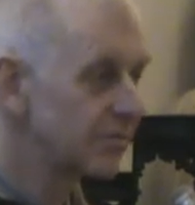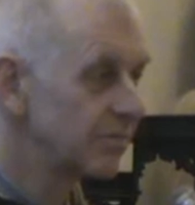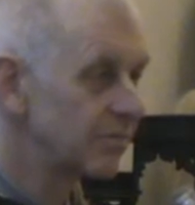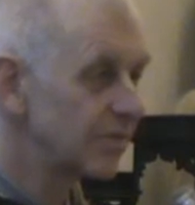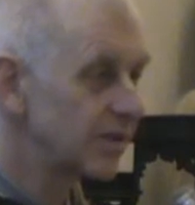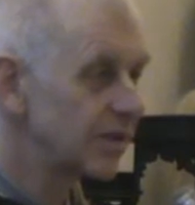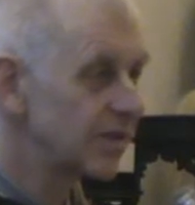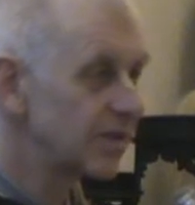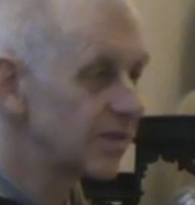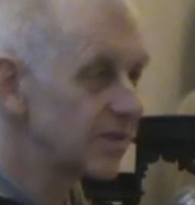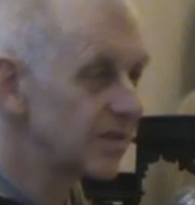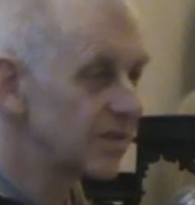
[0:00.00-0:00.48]

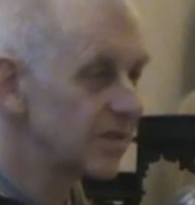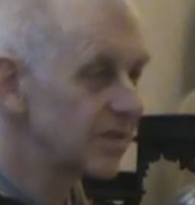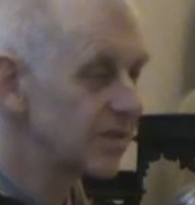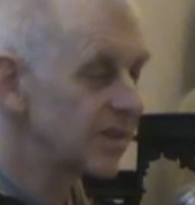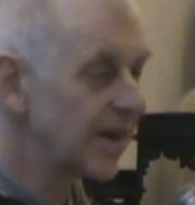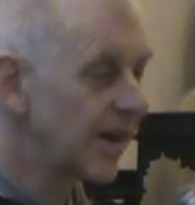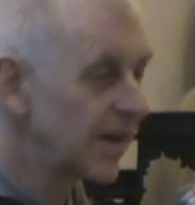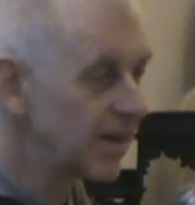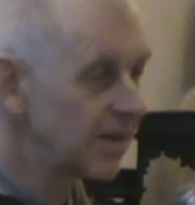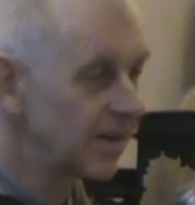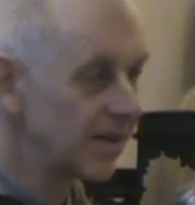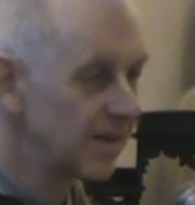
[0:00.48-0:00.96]
but it is a
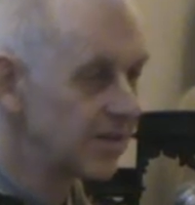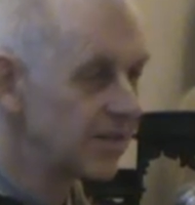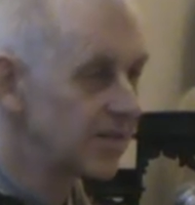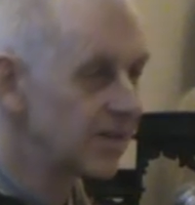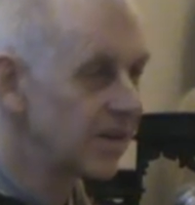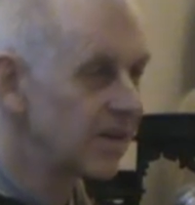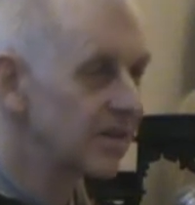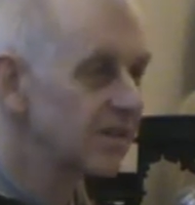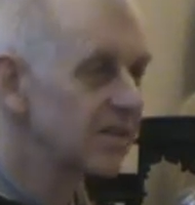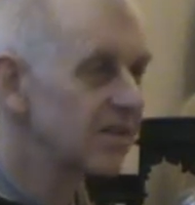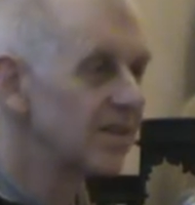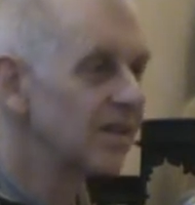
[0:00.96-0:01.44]
tiny
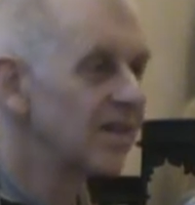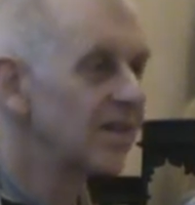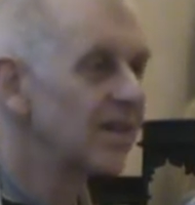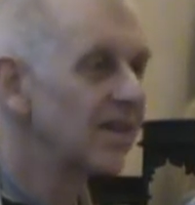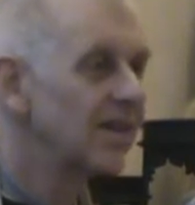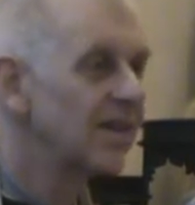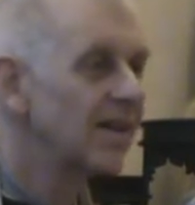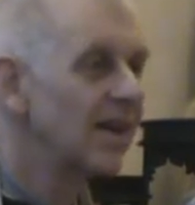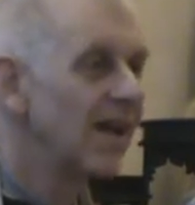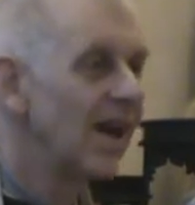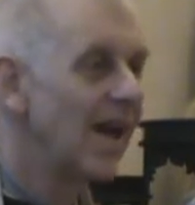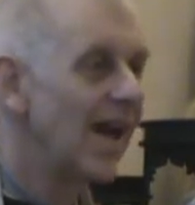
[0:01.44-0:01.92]
insect,
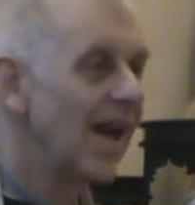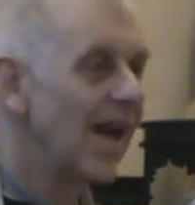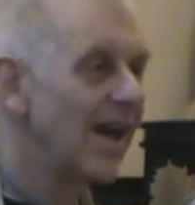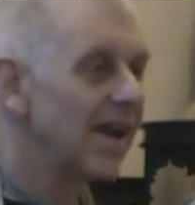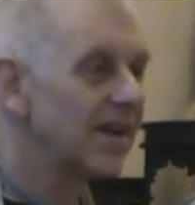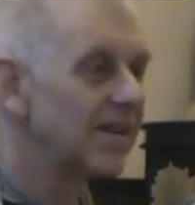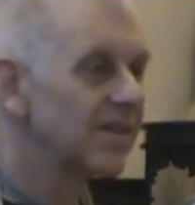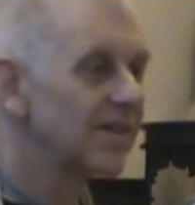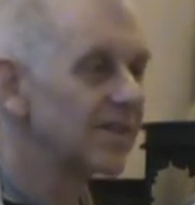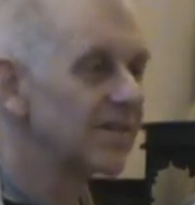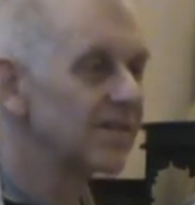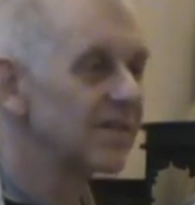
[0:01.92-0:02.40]

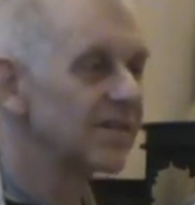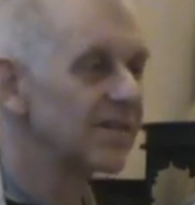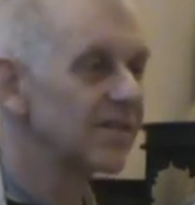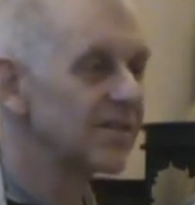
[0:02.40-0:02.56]
and